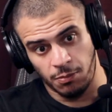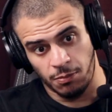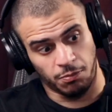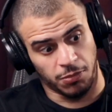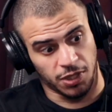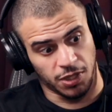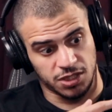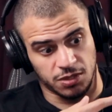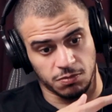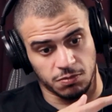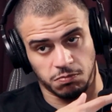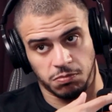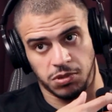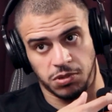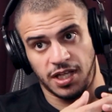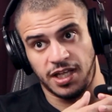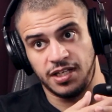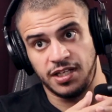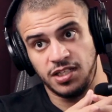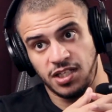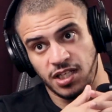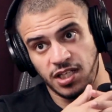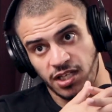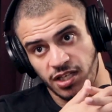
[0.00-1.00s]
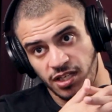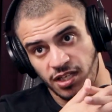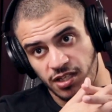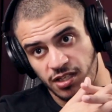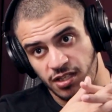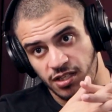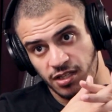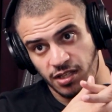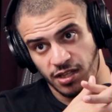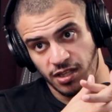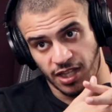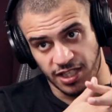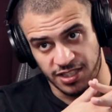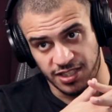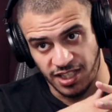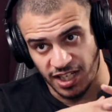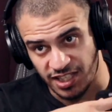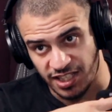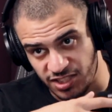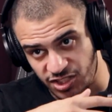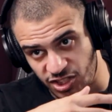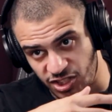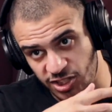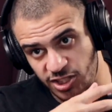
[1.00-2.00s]
but blending the
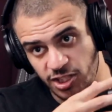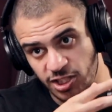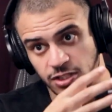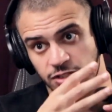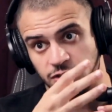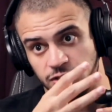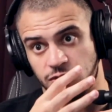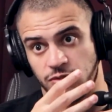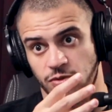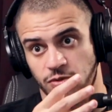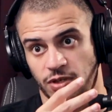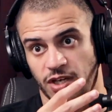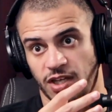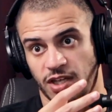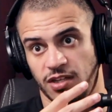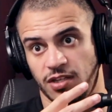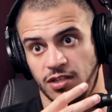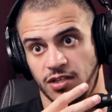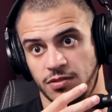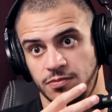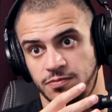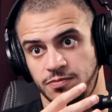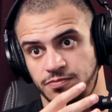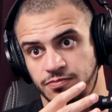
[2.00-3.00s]
transitions together.